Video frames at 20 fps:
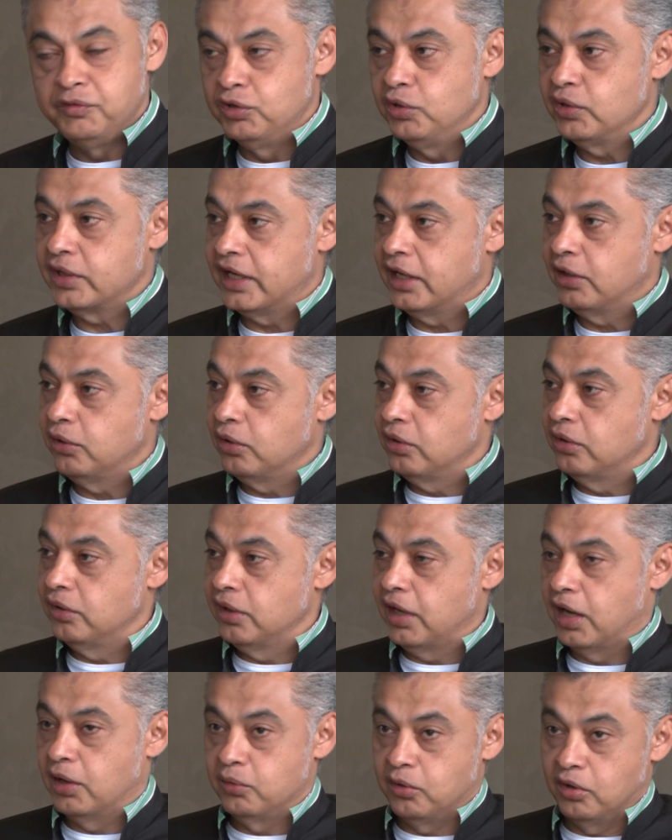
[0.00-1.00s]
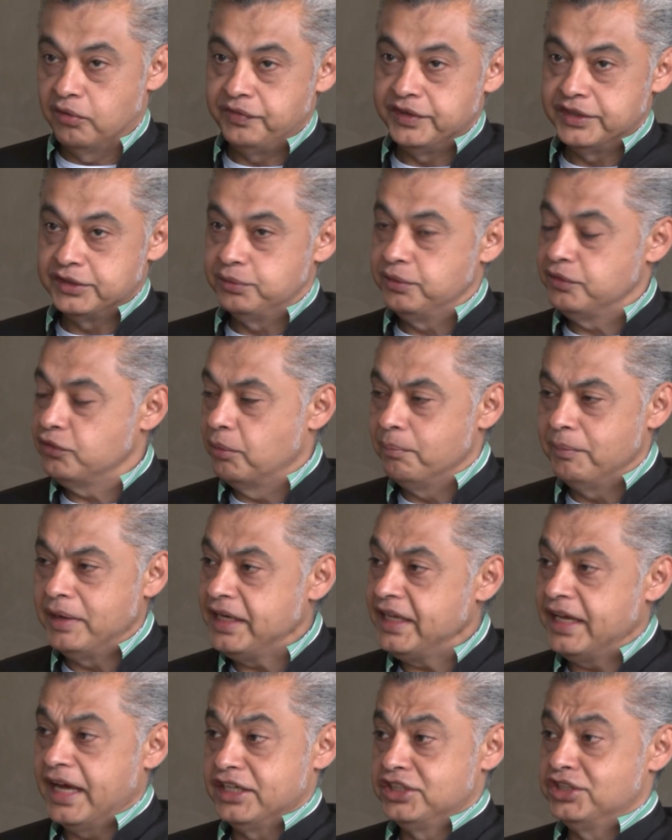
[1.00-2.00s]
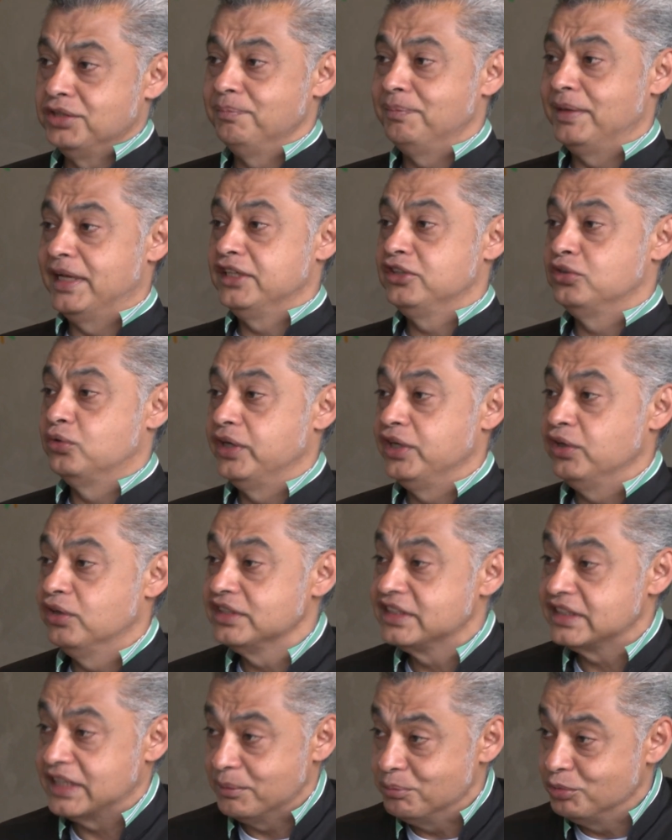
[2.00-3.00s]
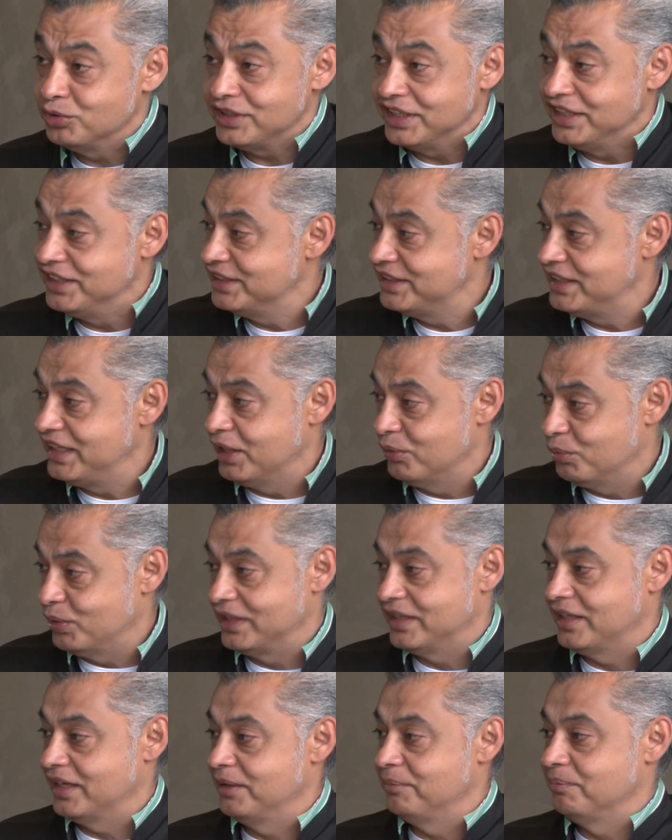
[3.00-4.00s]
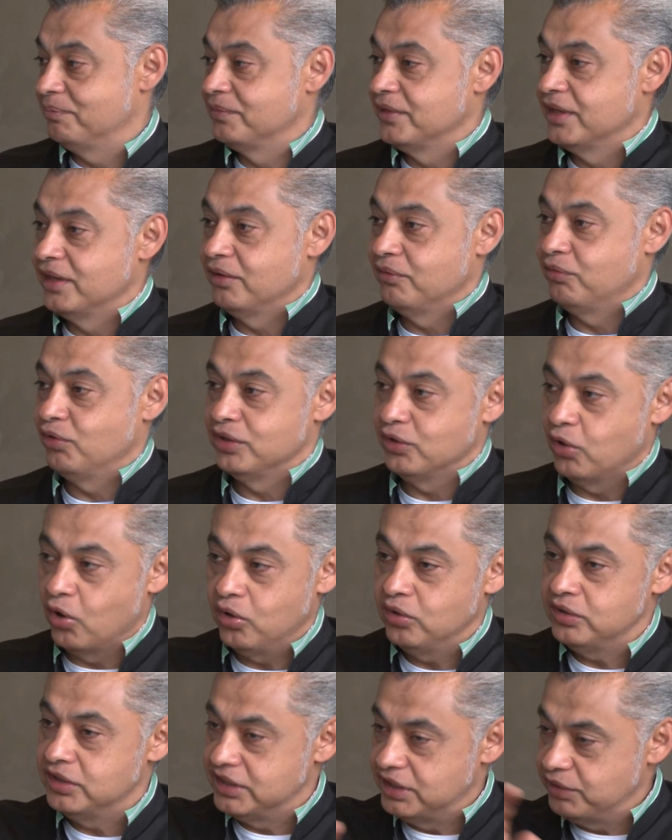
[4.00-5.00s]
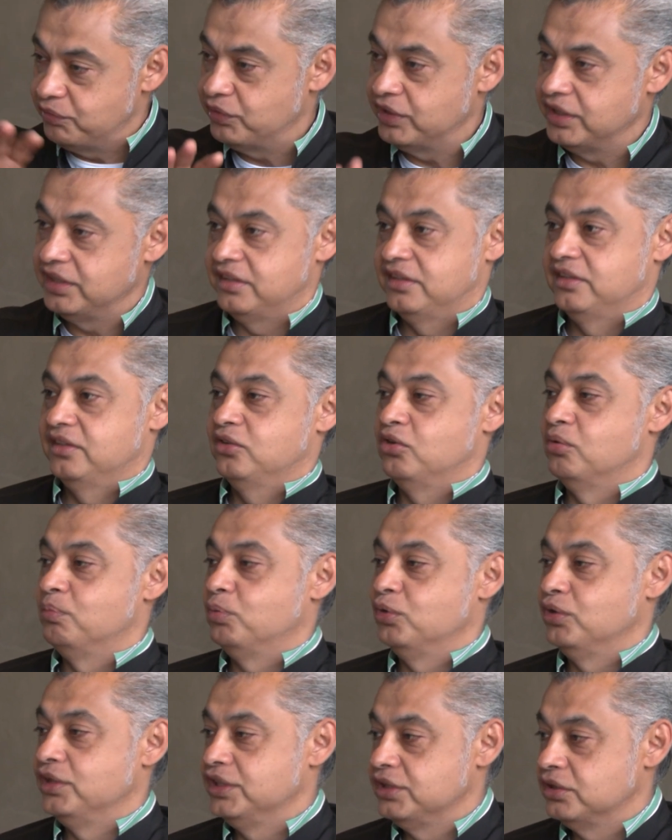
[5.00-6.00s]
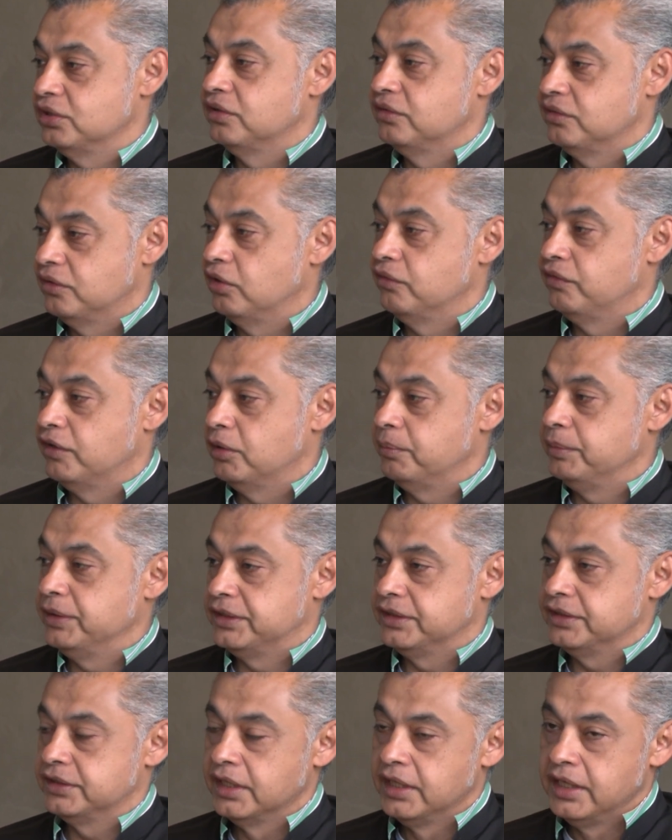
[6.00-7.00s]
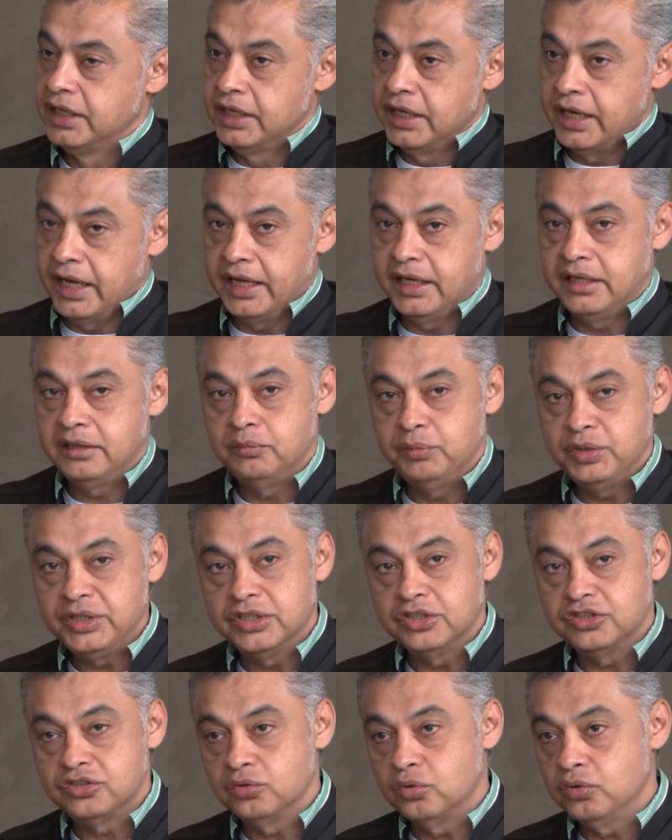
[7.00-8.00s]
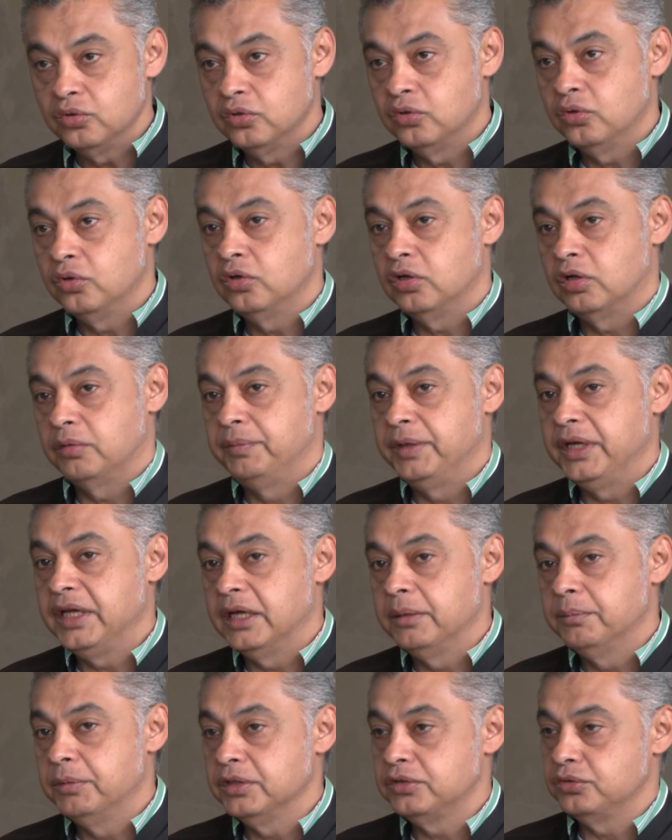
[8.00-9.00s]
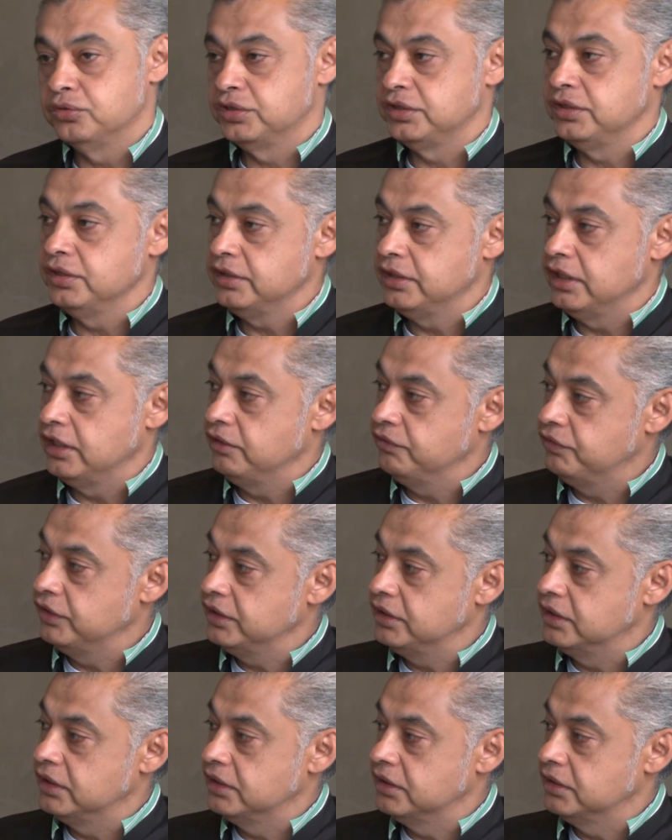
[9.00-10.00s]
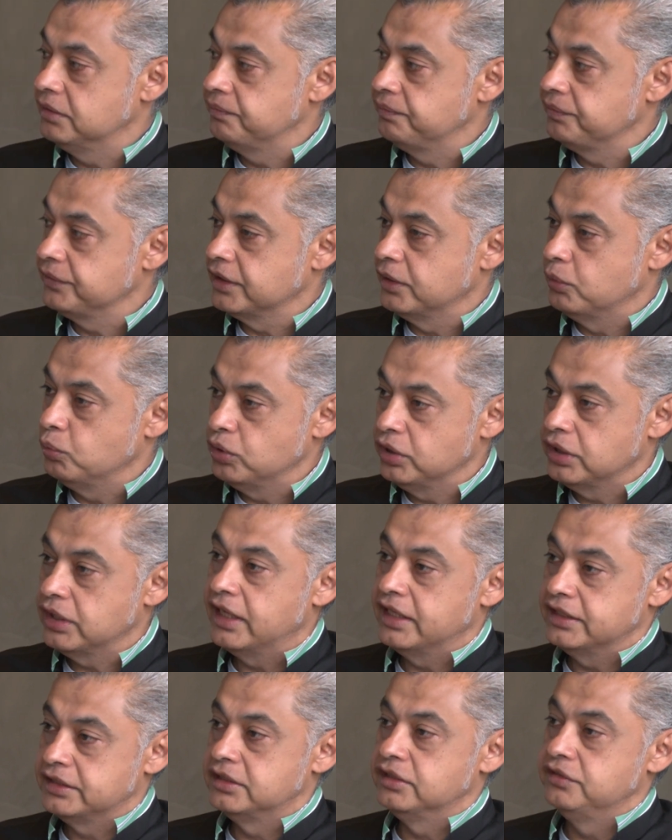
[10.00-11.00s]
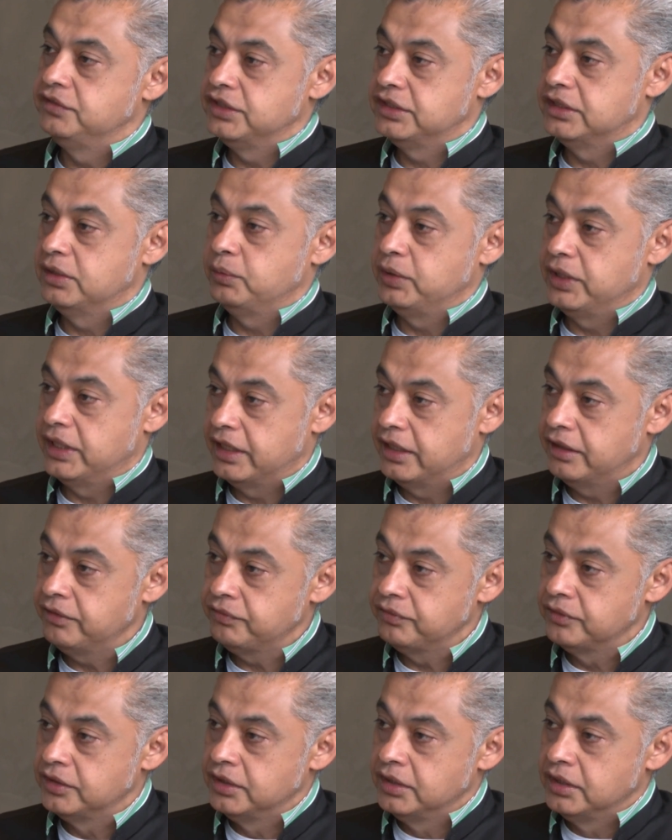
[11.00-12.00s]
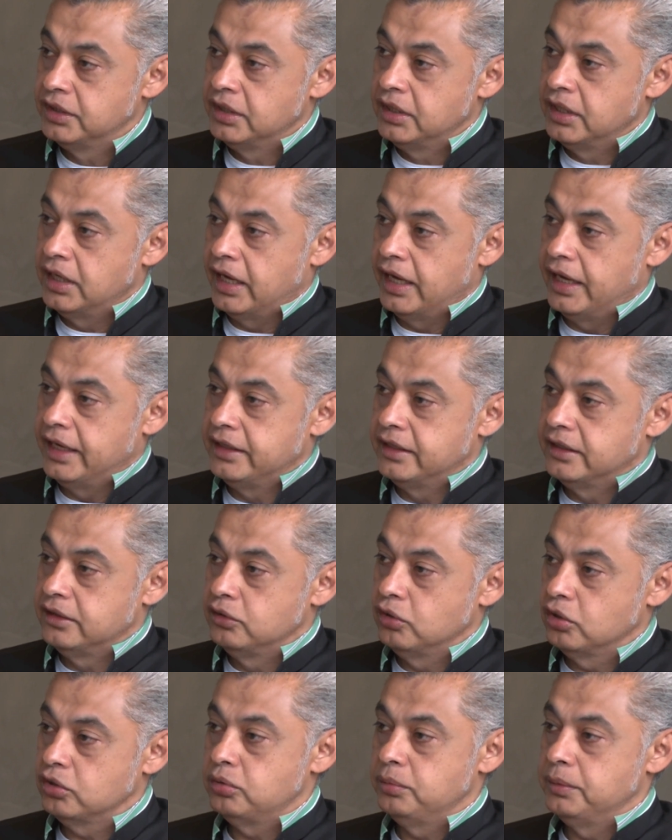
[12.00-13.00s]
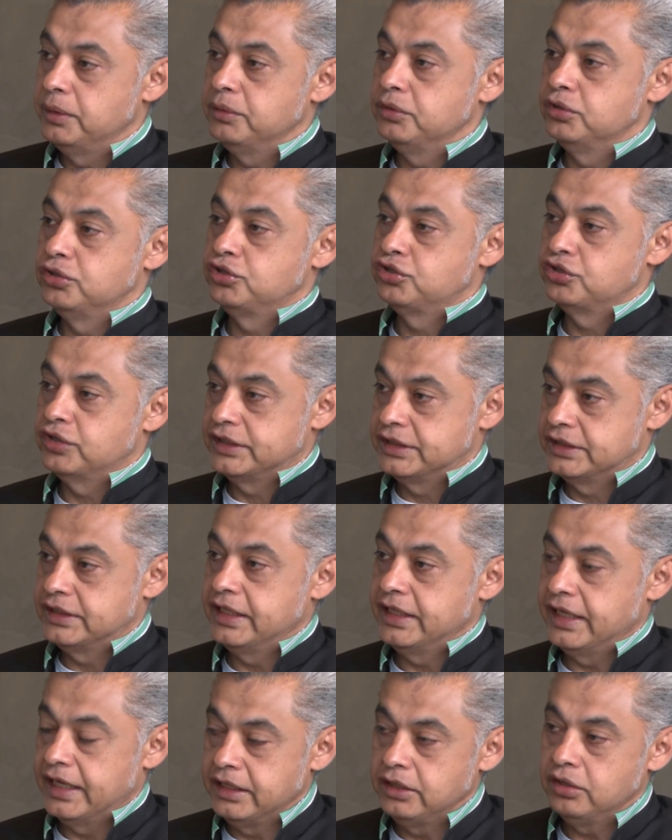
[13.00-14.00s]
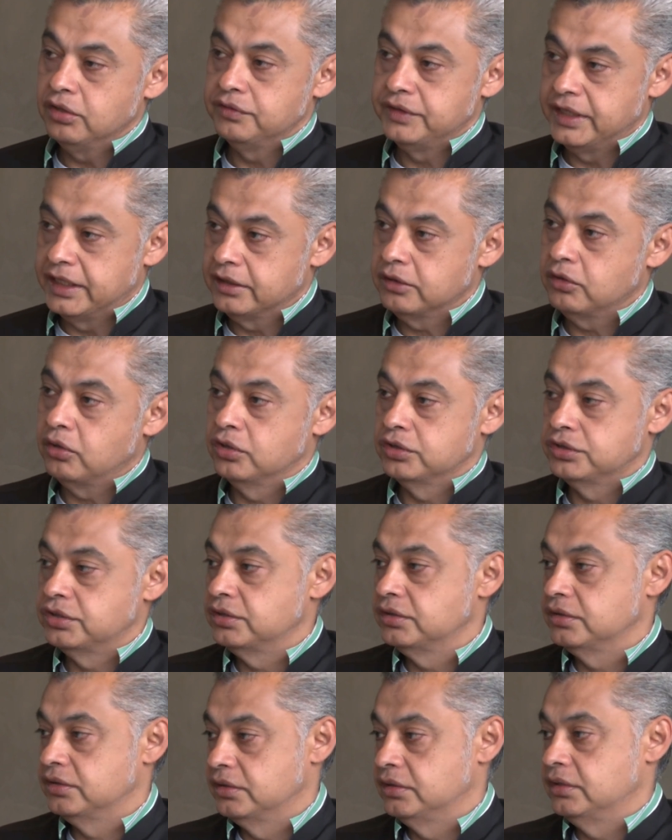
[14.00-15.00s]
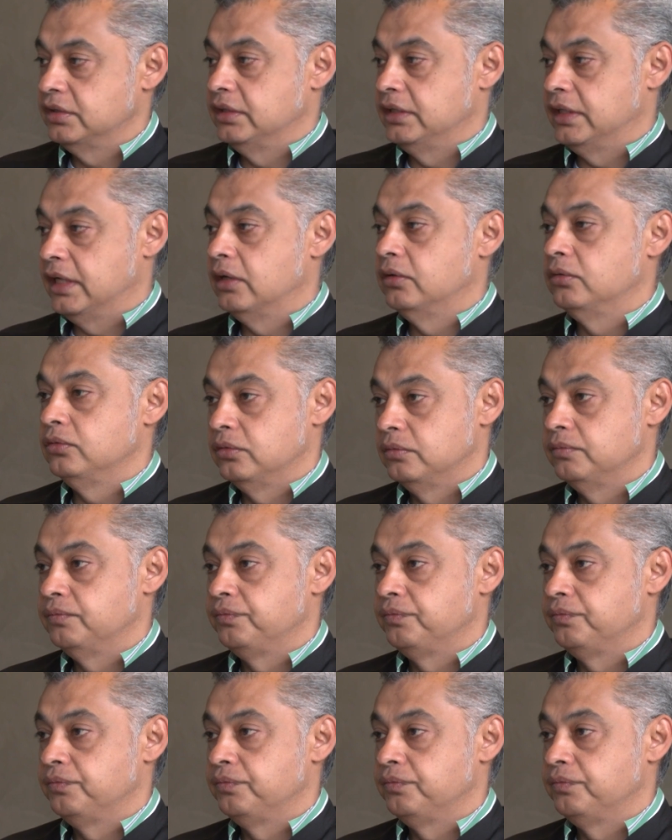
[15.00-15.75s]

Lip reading: look at our office, we've got many action plans going on simultaneously at one time for all the different components of our business. And with the sole goal of being able to still deliver the world-class service that we have and not to be able to translate any of that cost down.